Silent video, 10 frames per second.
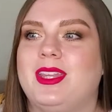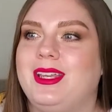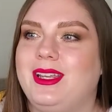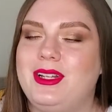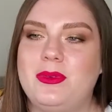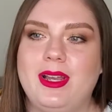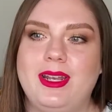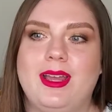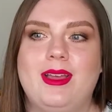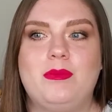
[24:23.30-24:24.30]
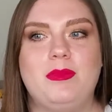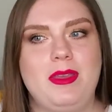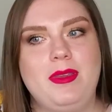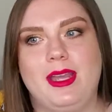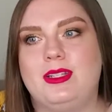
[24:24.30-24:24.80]
you know what?
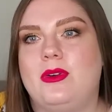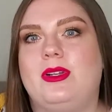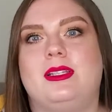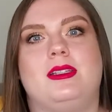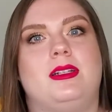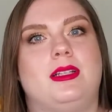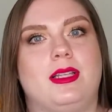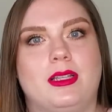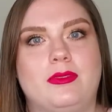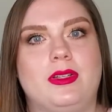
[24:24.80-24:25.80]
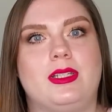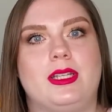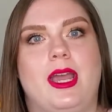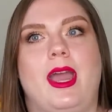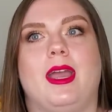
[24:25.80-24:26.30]
Maybe I don't necessarily love you
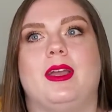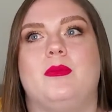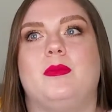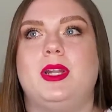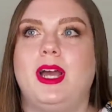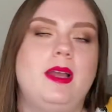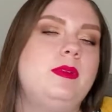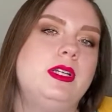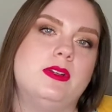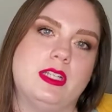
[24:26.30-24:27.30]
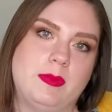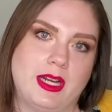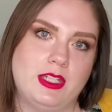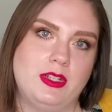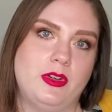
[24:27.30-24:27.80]
today, but I'm going to
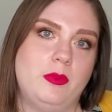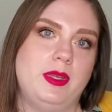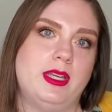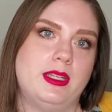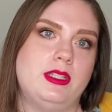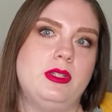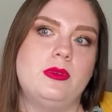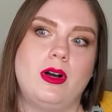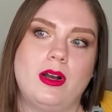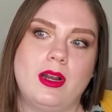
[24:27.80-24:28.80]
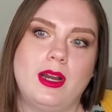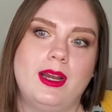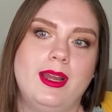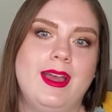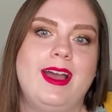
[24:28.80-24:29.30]
respect you because you are,
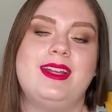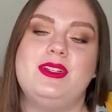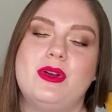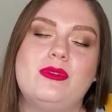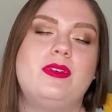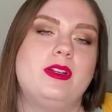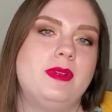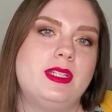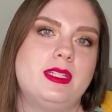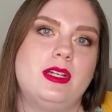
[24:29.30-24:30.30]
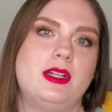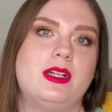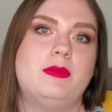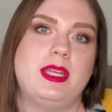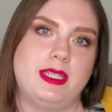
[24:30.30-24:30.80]
I know fundamentally you're an
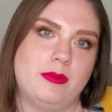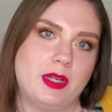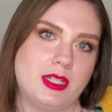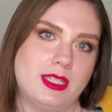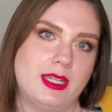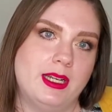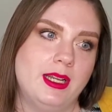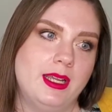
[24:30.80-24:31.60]
amazing person.